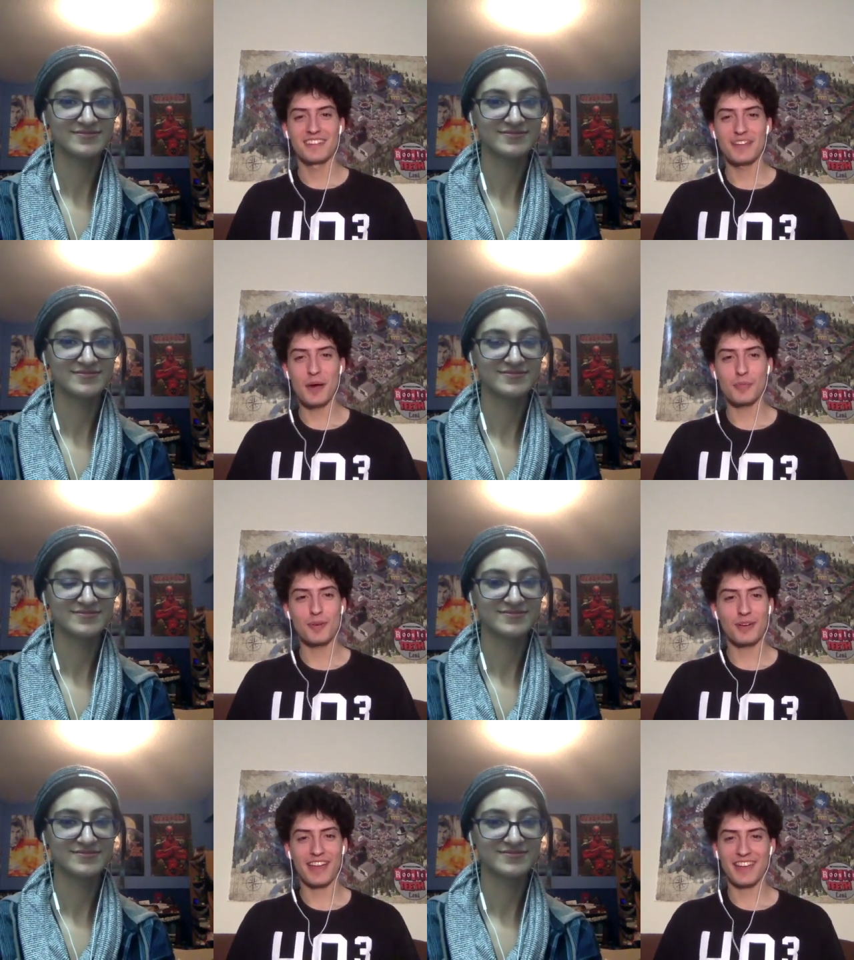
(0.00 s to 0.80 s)
Speaker 1: nope,
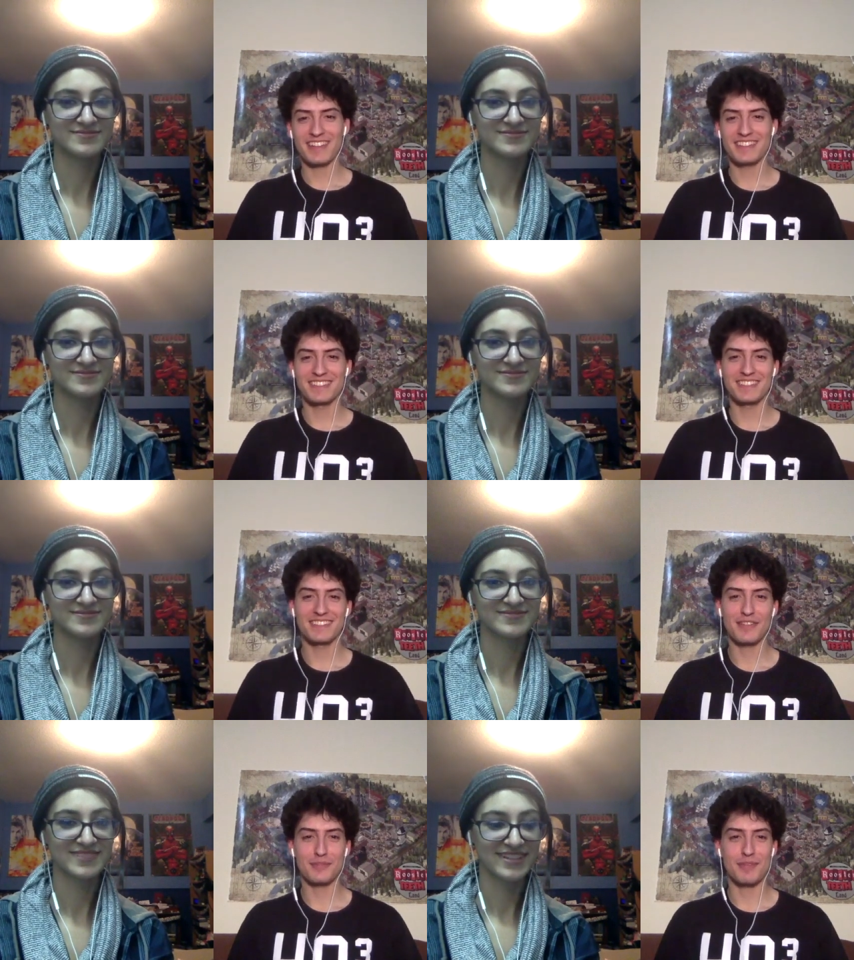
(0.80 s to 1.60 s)
okay,
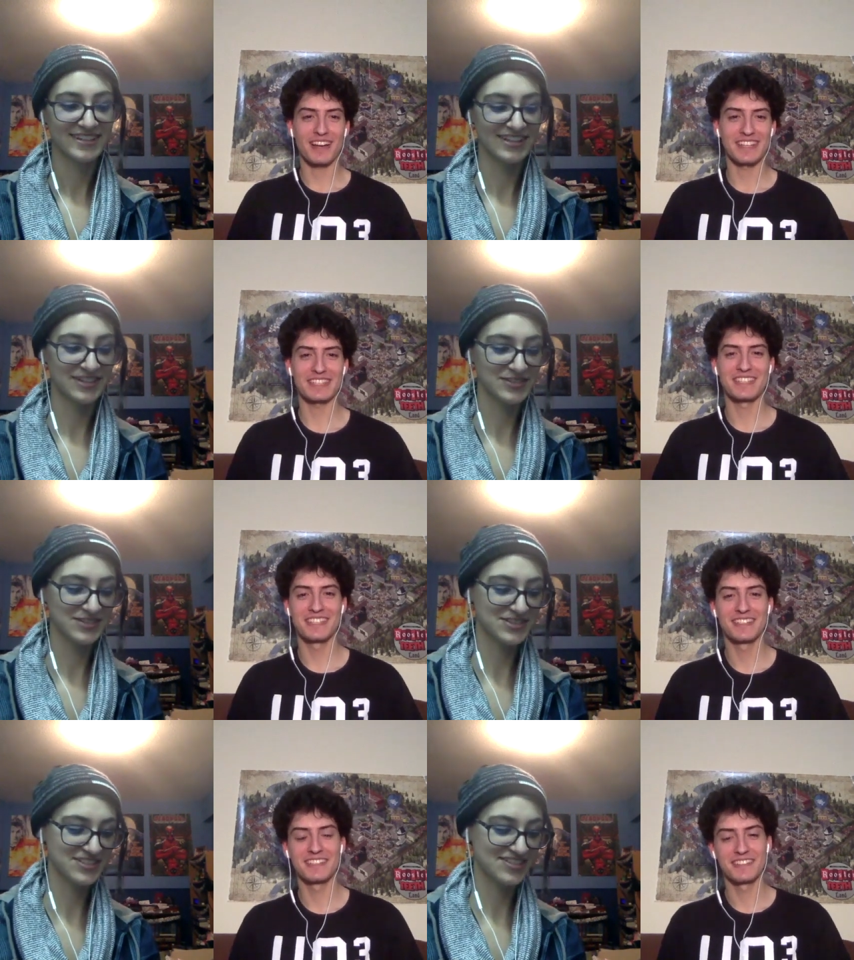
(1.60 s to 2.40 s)
never mind.
Speaker 2: That
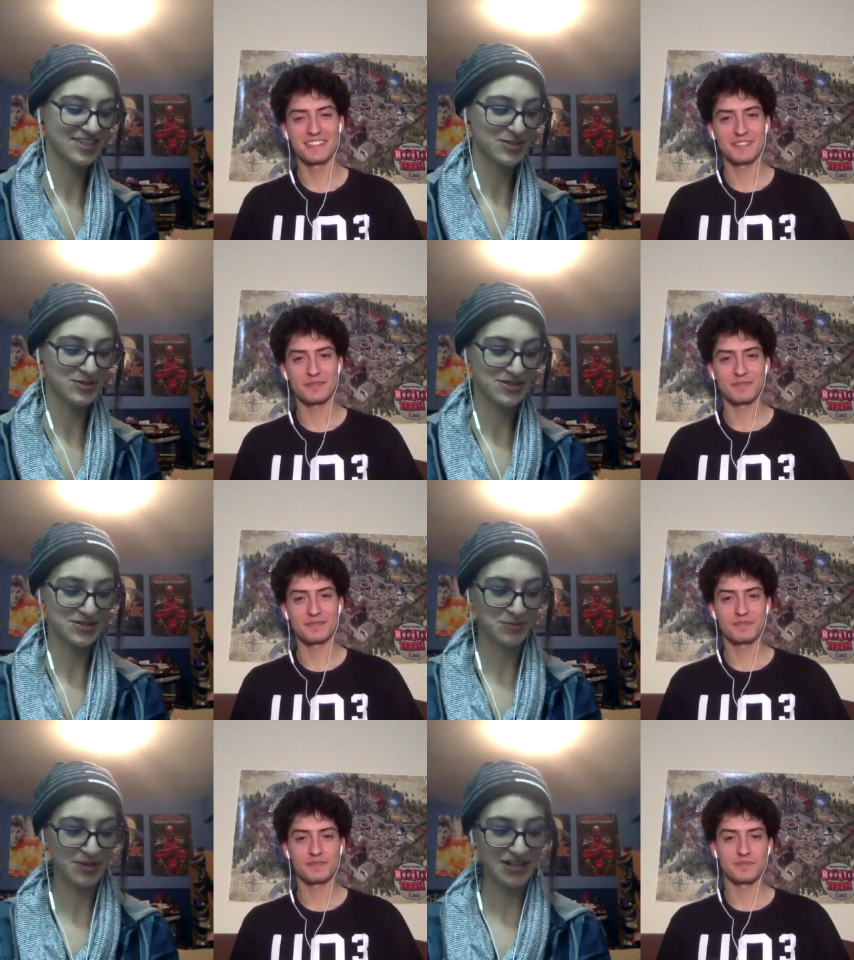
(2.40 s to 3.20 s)
was that
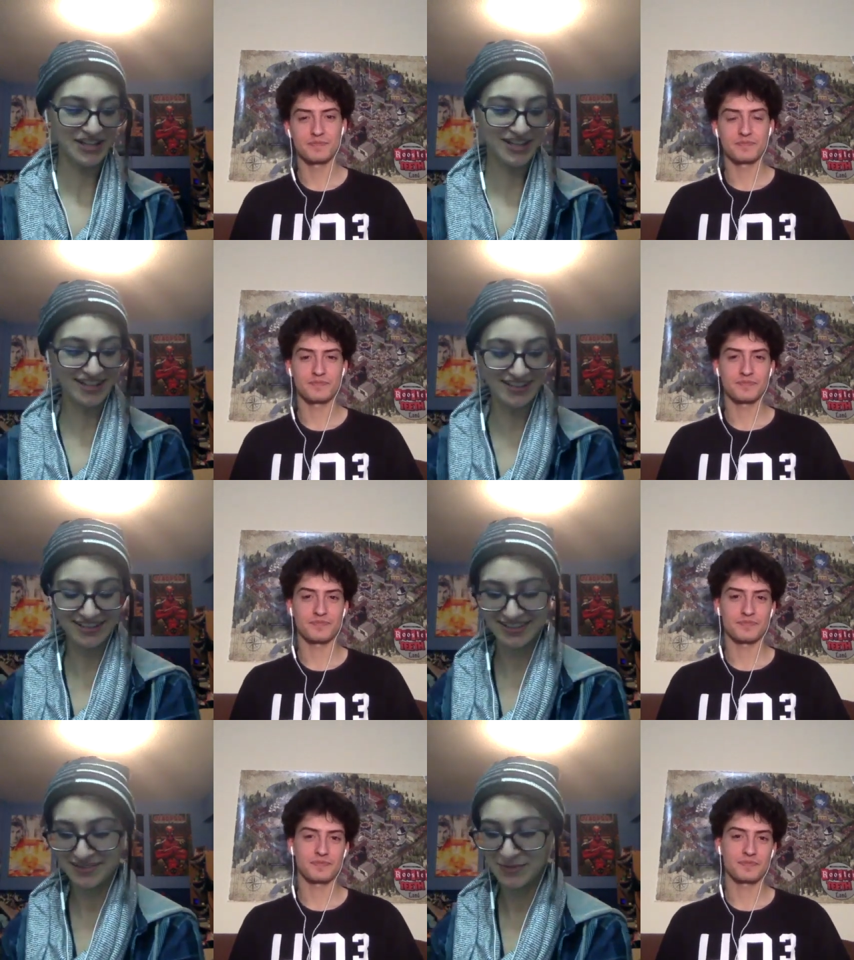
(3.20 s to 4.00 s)
was my
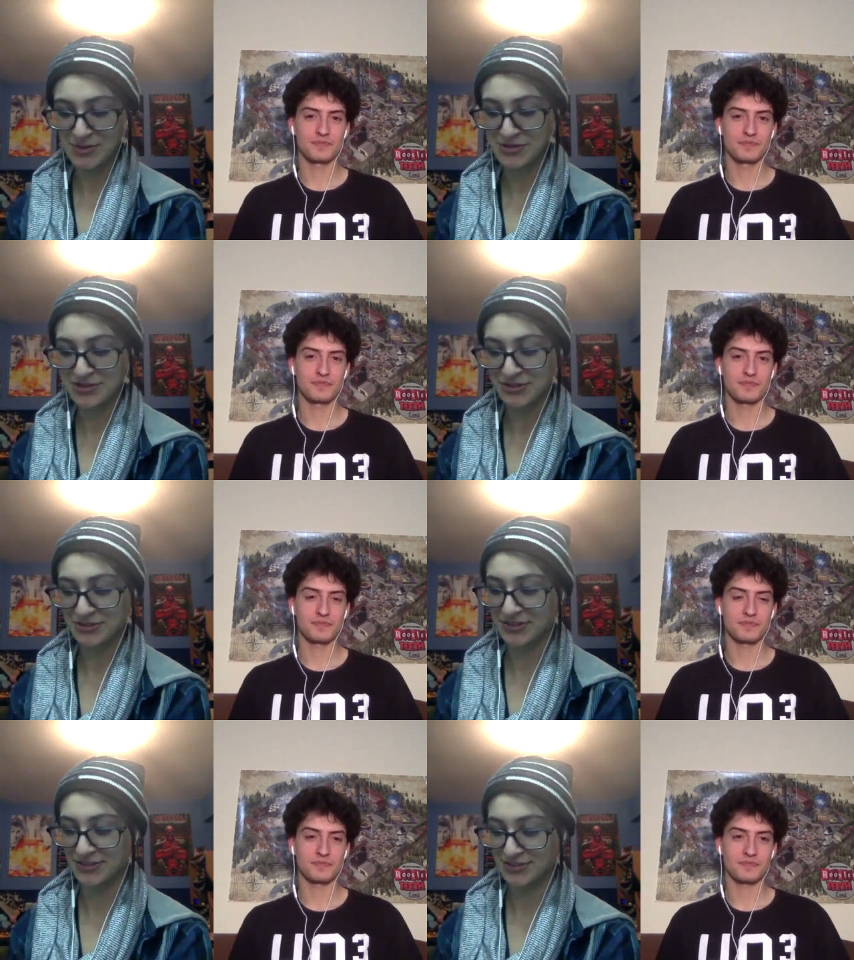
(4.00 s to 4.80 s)
uh,
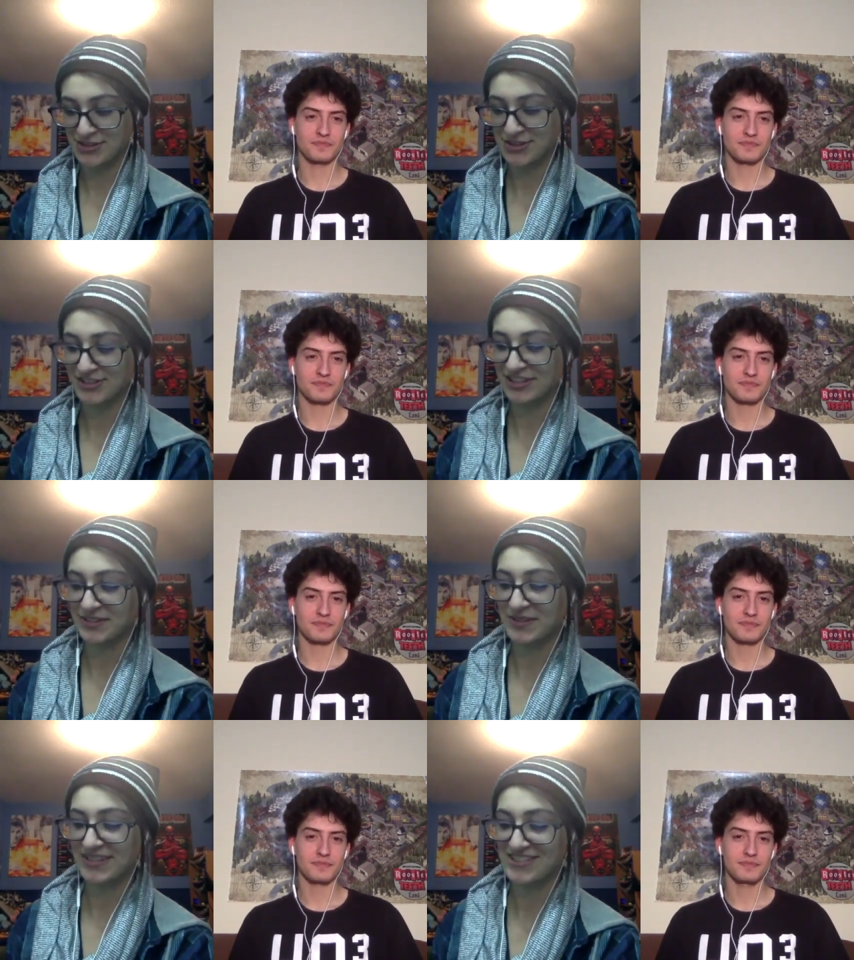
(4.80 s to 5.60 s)
emotional journey
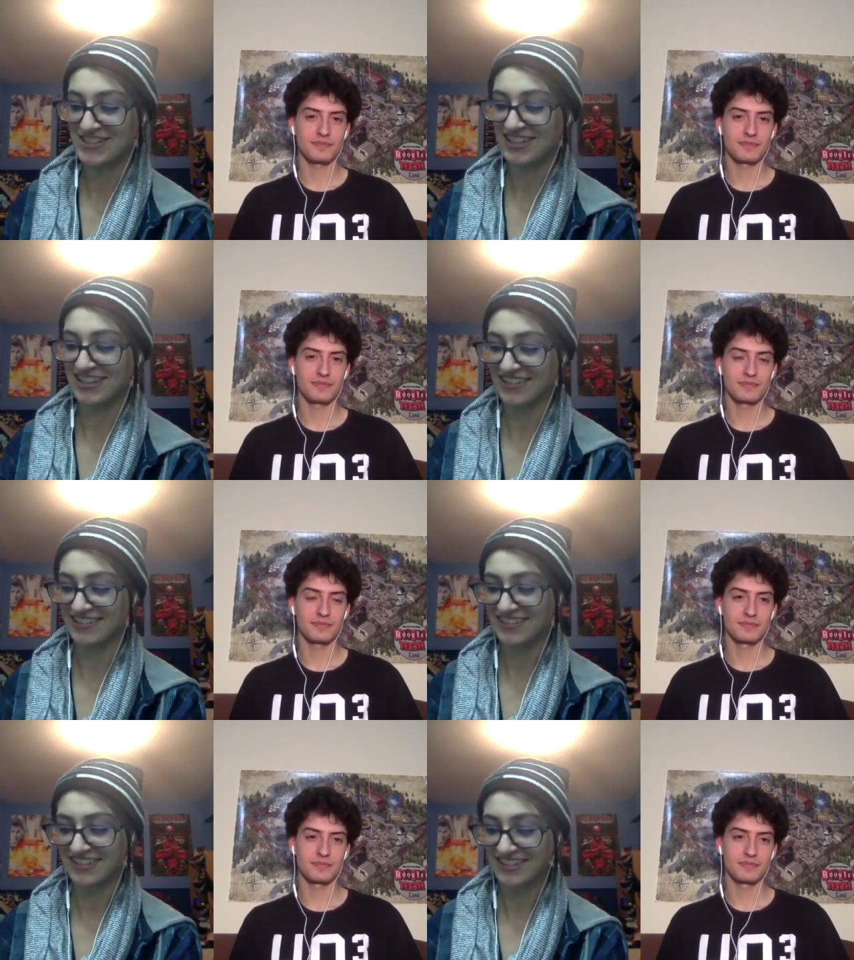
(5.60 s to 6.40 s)

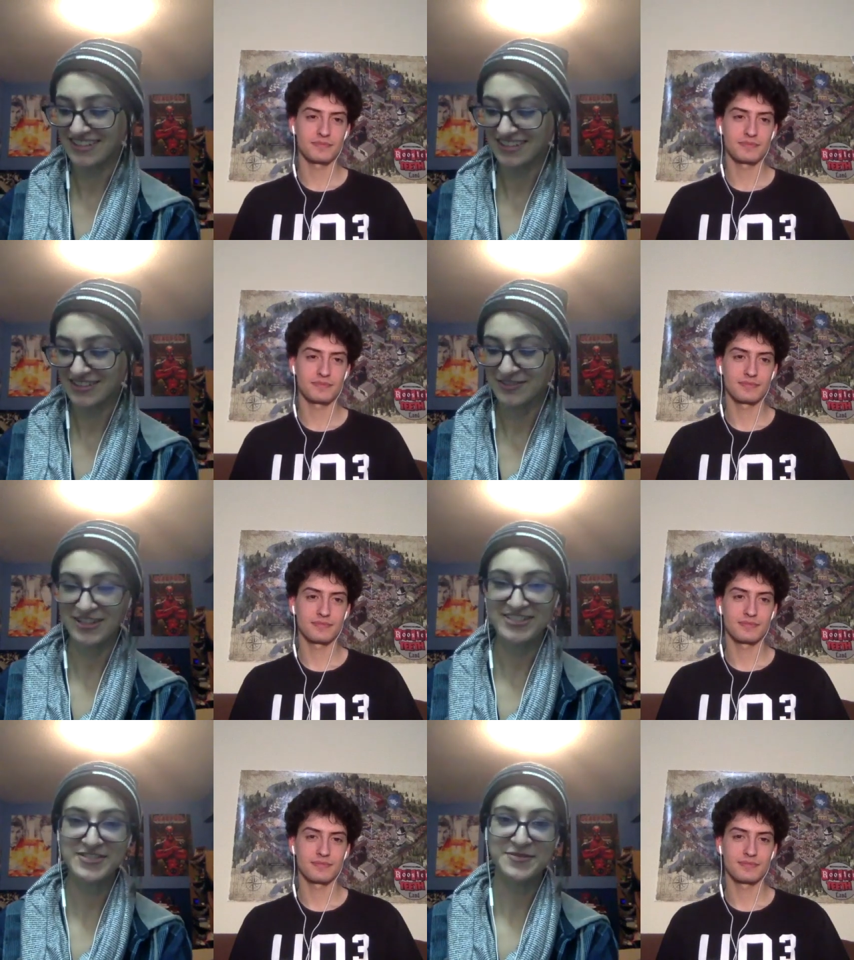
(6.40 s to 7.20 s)
watching
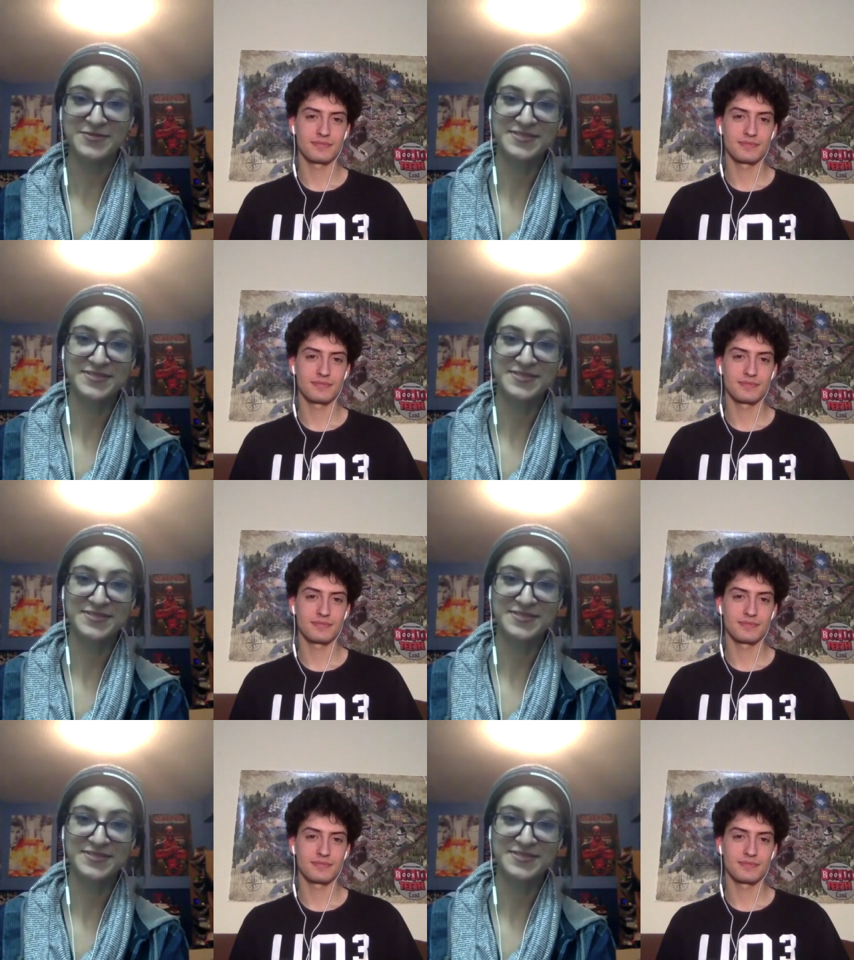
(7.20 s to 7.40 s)
Rise of